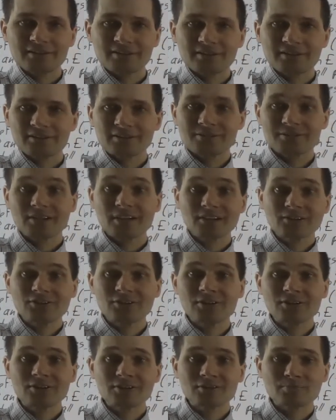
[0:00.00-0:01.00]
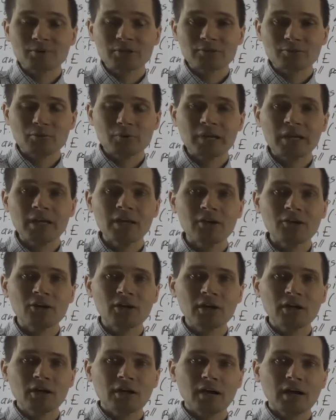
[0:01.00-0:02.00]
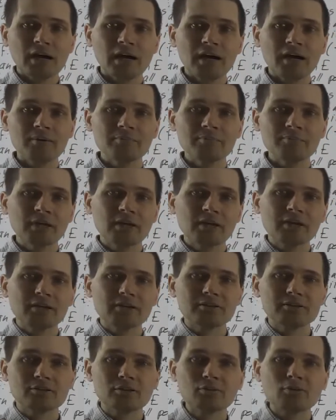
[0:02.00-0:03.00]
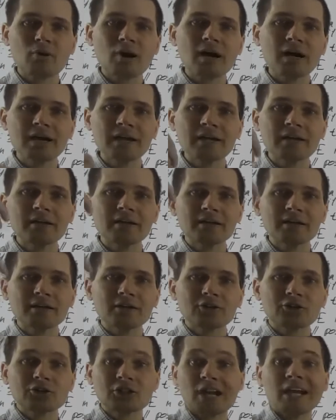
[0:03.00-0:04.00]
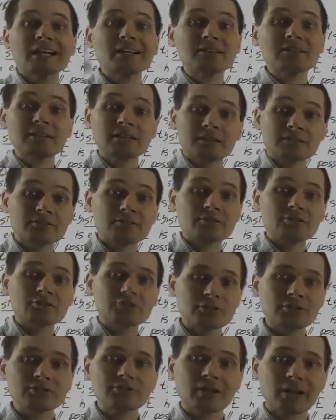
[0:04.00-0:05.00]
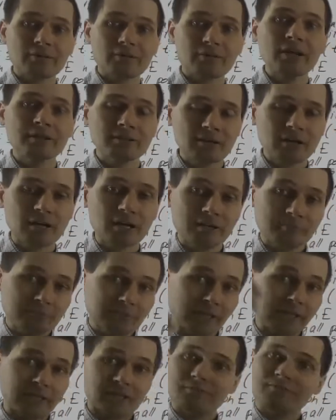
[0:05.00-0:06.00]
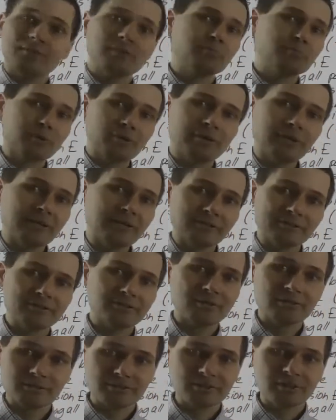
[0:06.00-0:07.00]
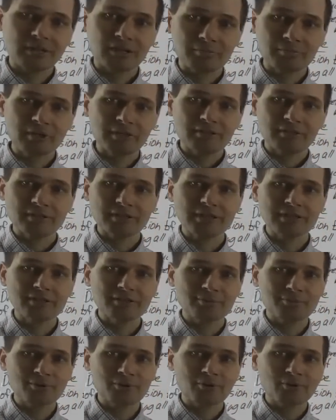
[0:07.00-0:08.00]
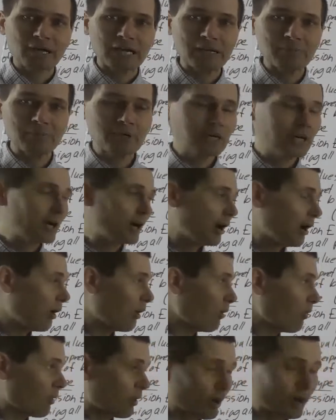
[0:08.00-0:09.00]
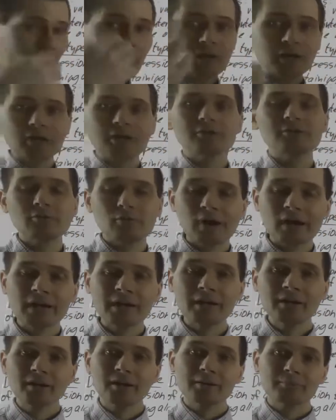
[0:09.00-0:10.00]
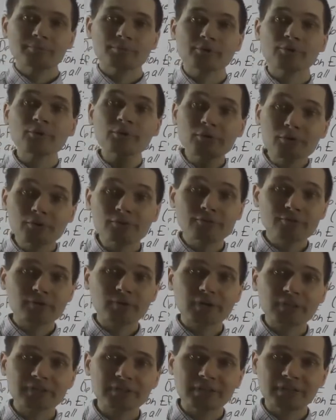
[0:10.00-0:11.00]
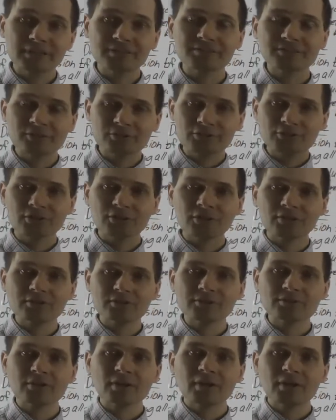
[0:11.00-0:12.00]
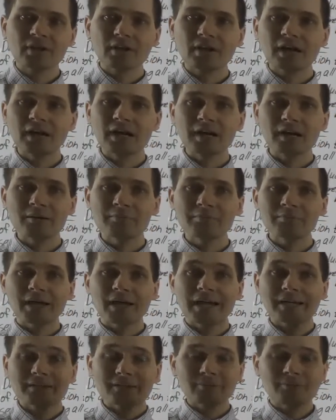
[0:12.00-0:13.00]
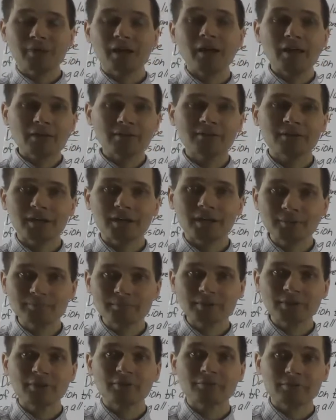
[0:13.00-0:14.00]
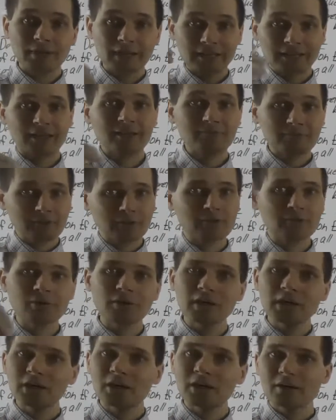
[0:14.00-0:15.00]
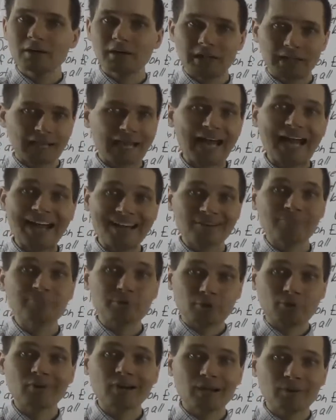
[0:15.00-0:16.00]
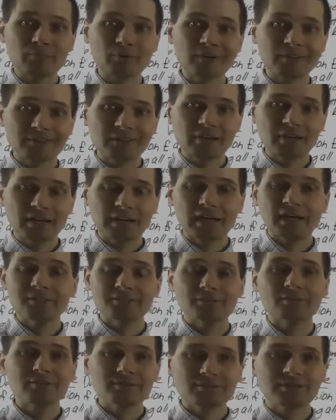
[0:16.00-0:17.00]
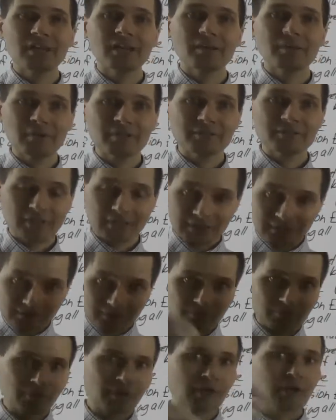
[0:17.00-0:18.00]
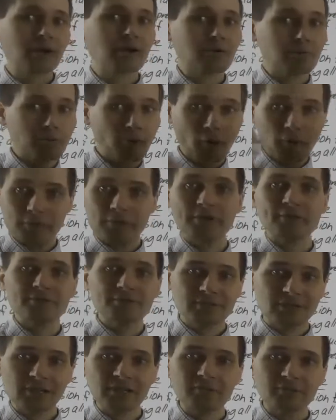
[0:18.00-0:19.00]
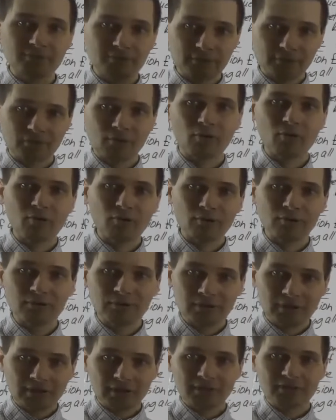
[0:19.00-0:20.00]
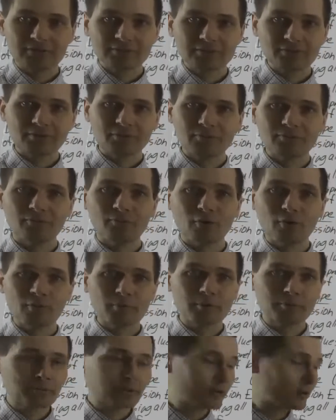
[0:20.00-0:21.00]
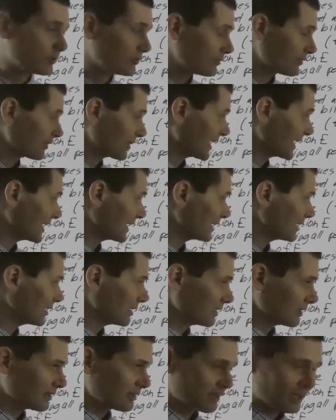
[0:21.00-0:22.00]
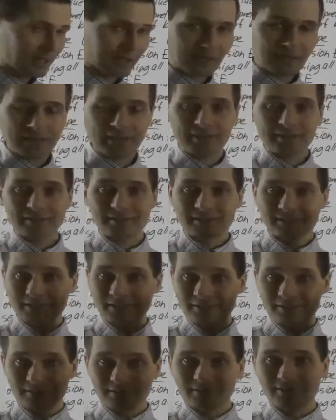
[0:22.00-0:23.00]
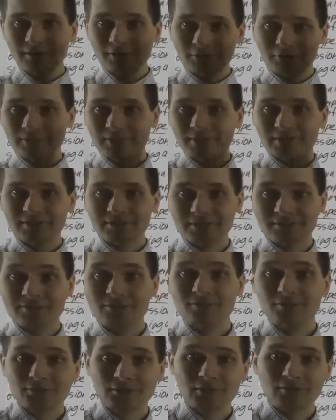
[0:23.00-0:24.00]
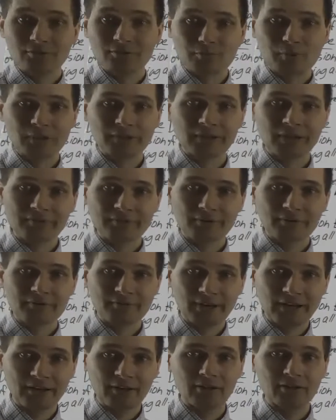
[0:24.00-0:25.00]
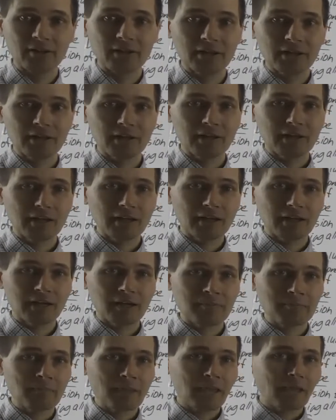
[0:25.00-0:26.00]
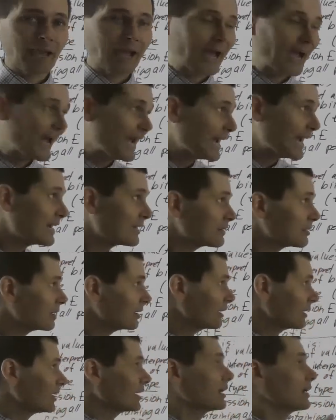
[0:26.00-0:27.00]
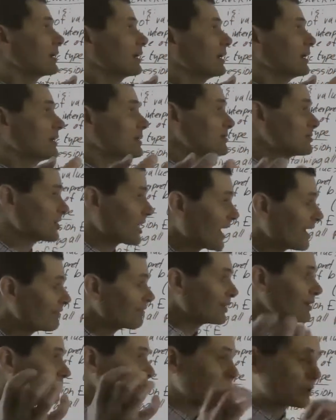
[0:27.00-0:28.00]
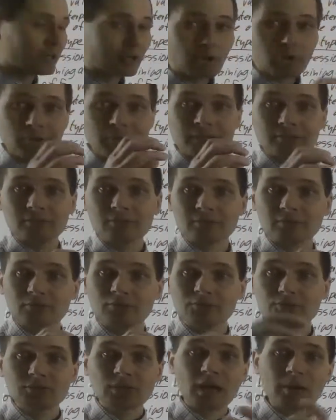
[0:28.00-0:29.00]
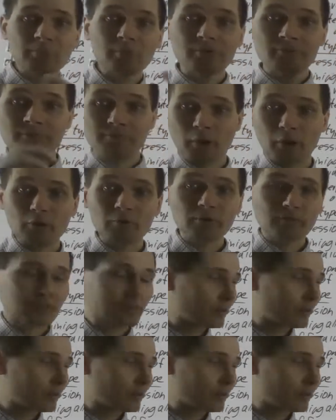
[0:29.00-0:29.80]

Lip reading: distinction is between do I check the assertions at runtime, like if you put an assert statement in your program, or do I prove the assertions at compile time? Like if you had a program with assert statements and you wrote yourself your own sort of formal proof that these assertions will never fail. And in Java, we're going to do some of both.